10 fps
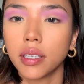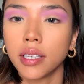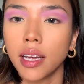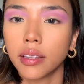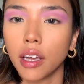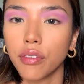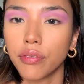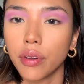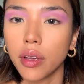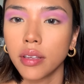take that
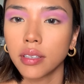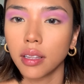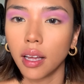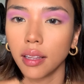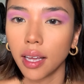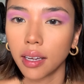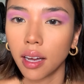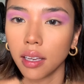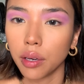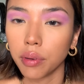first lilac
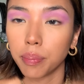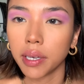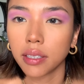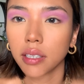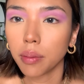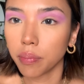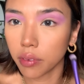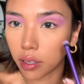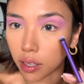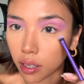color we picked up
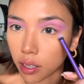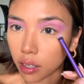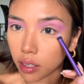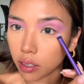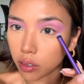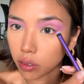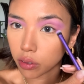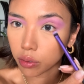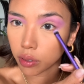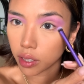and
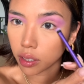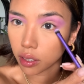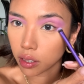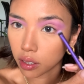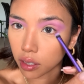join